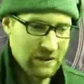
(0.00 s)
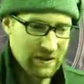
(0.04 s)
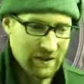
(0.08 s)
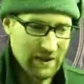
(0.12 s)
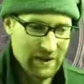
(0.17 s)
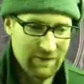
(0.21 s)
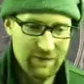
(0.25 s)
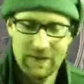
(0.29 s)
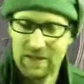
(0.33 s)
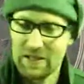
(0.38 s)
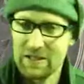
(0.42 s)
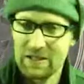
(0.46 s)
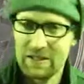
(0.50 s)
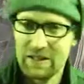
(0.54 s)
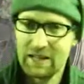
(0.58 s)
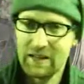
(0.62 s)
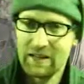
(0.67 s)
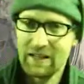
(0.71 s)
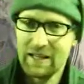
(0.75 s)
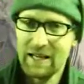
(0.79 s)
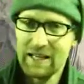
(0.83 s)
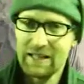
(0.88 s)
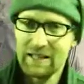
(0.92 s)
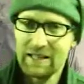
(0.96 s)
Nefitz
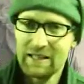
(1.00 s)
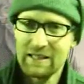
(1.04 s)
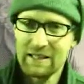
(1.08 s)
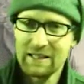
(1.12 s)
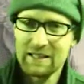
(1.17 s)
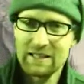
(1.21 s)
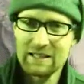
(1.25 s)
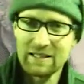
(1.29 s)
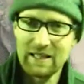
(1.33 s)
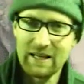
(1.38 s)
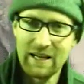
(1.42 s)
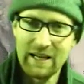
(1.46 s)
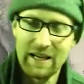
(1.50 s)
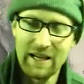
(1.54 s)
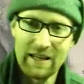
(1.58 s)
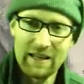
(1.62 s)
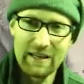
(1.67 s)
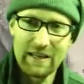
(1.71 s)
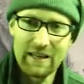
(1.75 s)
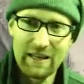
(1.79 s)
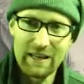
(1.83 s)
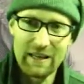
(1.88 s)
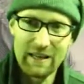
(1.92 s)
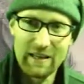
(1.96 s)
didn't like this,
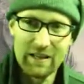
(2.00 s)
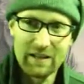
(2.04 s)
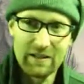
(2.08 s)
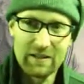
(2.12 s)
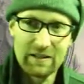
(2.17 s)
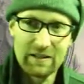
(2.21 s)
saying that